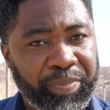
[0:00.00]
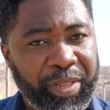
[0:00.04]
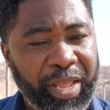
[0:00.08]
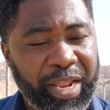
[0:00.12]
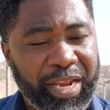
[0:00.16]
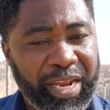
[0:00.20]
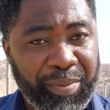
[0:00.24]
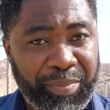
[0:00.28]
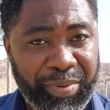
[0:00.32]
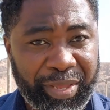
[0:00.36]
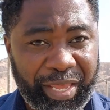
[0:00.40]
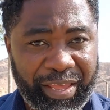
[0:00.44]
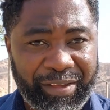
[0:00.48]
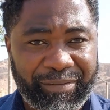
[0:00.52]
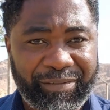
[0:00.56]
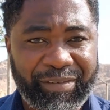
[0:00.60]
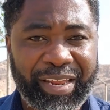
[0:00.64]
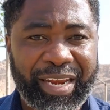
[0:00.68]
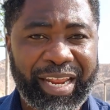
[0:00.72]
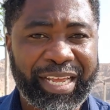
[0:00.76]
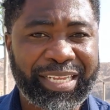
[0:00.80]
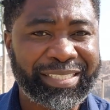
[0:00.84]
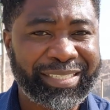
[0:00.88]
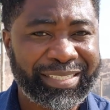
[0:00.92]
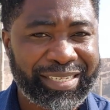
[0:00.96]
Let me give
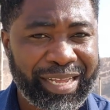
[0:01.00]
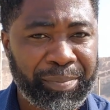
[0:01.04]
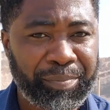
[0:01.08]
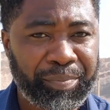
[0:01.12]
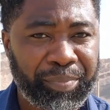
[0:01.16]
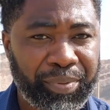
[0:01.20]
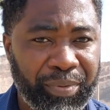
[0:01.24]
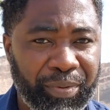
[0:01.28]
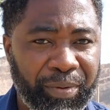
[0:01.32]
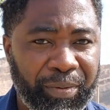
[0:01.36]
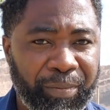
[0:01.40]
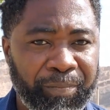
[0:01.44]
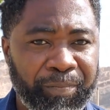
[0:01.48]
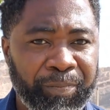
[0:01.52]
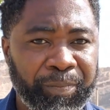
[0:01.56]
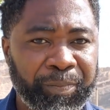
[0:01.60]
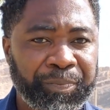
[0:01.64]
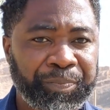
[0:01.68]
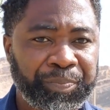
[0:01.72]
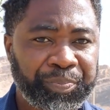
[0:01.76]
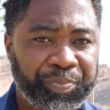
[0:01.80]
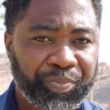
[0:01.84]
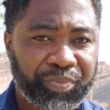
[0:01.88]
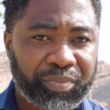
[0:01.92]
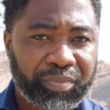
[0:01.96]
an example.
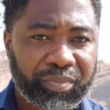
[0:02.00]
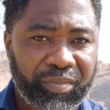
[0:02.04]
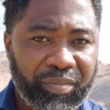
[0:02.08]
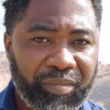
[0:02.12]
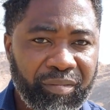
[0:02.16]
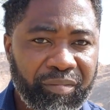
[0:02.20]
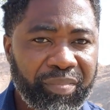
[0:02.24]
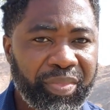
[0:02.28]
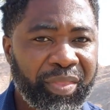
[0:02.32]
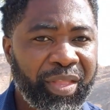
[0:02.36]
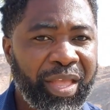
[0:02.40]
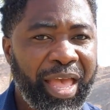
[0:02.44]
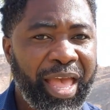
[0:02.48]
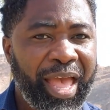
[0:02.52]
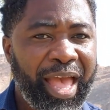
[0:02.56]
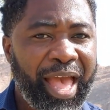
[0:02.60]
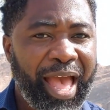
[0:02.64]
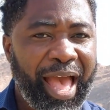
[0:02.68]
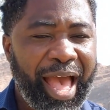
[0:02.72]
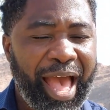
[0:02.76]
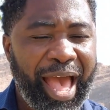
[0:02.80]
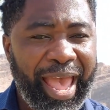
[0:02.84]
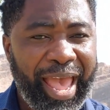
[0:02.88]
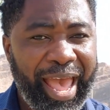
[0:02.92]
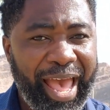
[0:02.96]

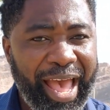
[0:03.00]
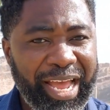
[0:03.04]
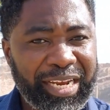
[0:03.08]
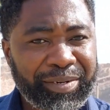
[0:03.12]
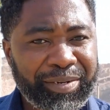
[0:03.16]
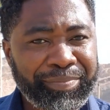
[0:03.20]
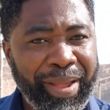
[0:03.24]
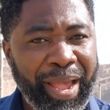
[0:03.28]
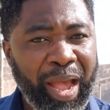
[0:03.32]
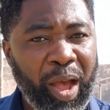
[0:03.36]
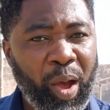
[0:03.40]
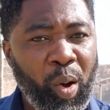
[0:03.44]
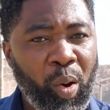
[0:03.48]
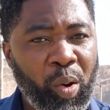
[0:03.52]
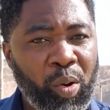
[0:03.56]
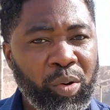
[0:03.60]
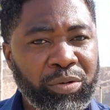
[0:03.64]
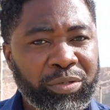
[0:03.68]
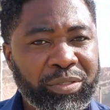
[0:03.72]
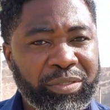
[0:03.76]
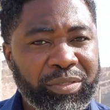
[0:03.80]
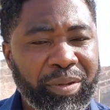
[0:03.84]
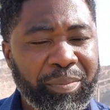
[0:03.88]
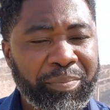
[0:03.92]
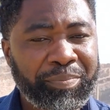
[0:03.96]
I had my
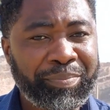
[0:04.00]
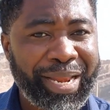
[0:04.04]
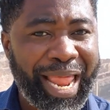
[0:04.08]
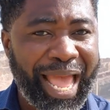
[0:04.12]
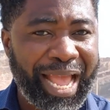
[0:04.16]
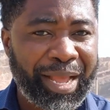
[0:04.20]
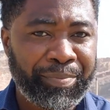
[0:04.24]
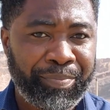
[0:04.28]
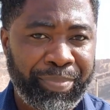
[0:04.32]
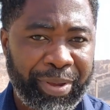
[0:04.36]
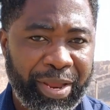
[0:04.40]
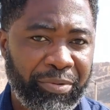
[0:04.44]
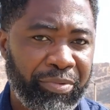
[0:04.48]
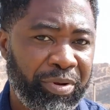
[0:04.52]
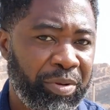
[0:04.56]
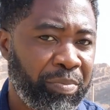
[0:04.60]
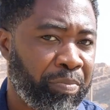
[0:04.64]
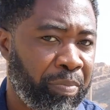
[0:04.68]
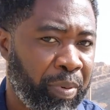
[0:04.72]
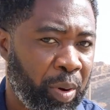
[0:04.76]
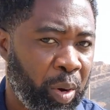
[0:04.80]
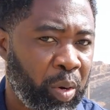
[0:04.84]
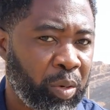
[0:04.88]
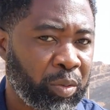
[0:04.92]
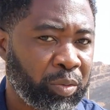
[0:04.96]
old BlackBerry
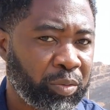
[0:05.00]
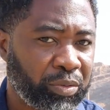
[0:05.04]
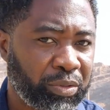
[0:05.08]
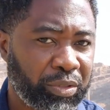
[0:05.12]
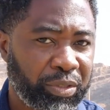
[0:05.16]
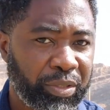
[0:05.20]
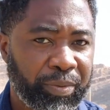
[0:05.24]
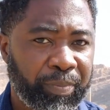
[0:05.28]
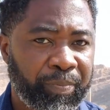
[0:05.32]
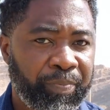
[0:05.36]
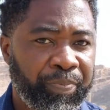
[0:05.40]
Bold,